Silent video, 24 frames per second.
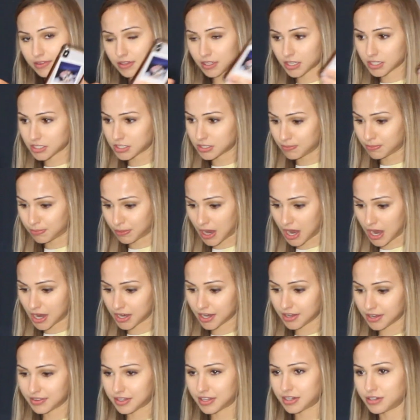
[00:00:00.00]
because it's
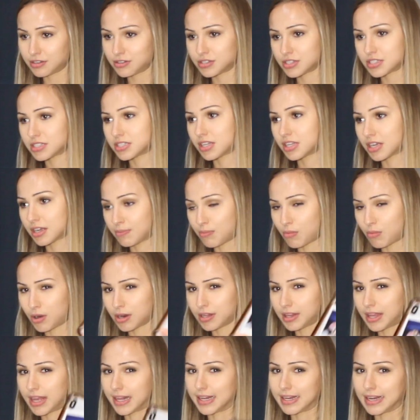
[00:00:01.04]
broader and then you just look
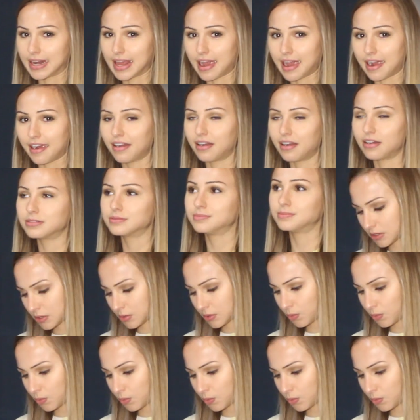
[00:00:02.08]
more like narrow.